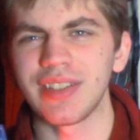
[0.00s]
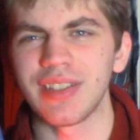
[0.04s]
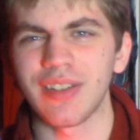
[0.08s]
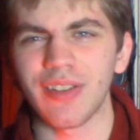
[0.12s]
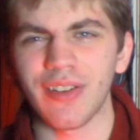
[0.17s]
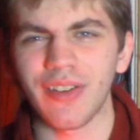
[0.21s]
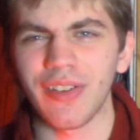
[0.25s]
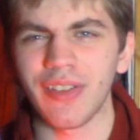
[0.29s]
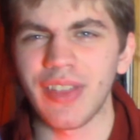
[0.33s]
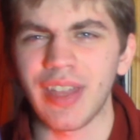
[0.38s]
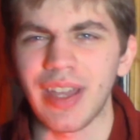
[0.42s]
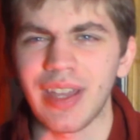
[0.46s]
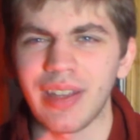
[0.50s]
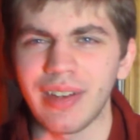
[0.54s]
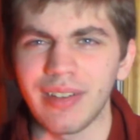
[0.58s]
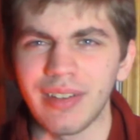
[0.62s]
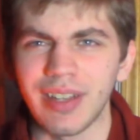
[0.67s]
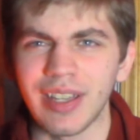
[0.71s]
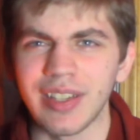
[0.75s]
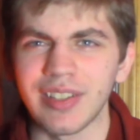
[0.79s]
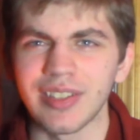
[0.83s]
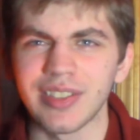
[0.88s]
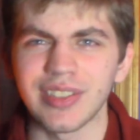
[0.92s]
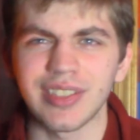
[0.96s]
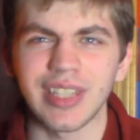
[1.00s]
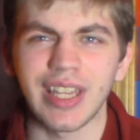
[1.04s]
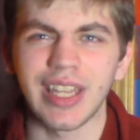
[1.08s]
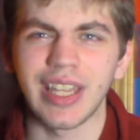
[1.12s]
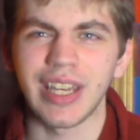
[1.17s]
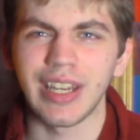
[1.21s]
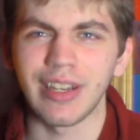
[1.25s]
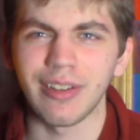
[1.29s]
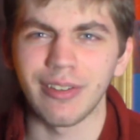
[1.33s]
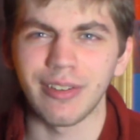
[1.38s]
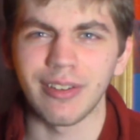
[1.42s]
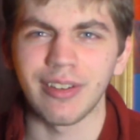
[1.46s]
all that
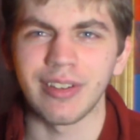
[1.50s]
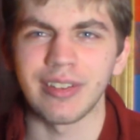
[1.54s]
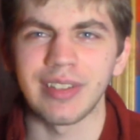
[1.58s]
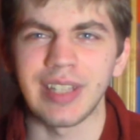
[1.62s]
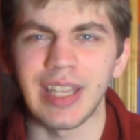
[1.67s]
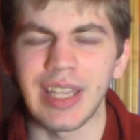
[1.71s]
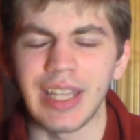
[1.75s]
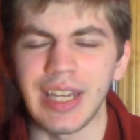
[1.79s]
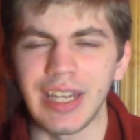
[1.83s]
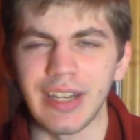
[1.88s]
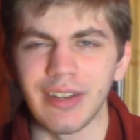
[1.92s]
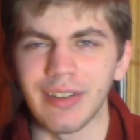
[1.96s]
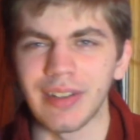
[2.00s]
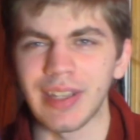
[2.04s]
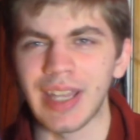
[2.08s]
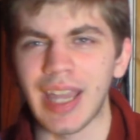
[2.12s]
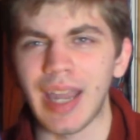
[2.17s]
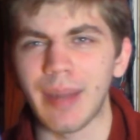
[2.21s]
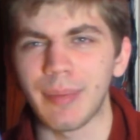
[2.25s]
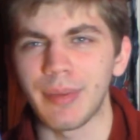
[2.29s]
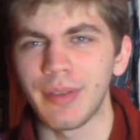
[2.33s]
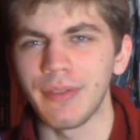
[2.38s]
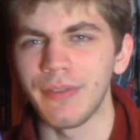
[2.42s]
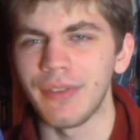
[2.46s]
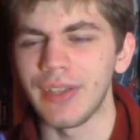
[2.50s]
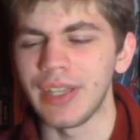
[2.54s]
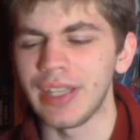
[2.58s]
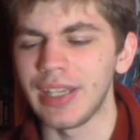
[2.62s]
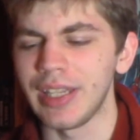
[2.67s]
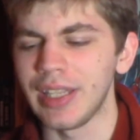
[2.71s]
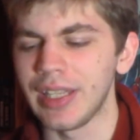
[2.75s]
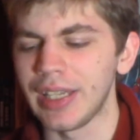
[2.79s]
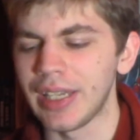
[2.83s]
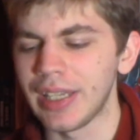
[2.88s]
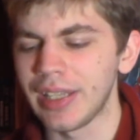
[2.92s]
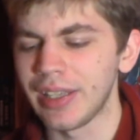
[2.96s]
exciting or entertaining or
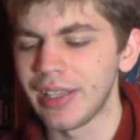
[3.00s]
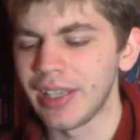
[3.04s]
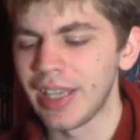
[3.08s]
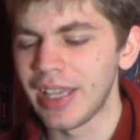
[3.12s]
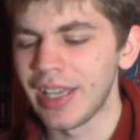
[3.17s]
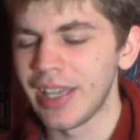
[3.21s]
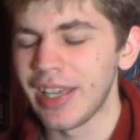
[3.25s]
captivating.